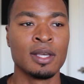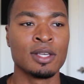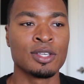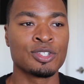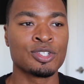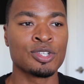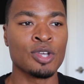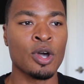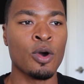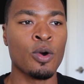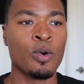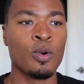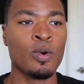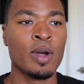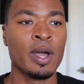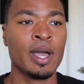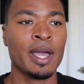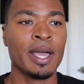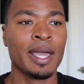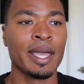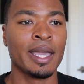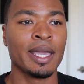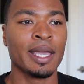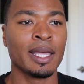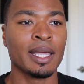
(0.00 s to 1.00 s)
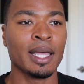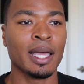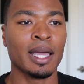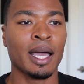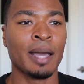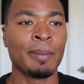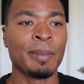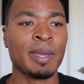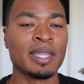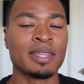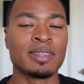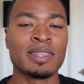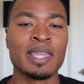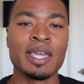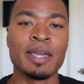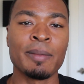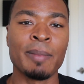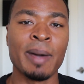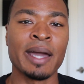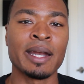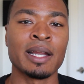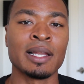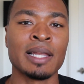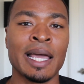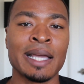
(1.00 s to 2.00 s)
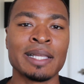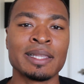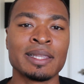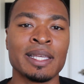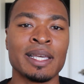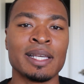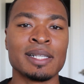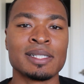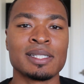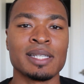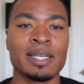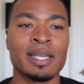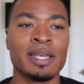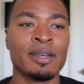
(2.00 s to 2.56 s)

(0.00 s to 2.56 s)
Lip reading: So, I mean, think about it like this.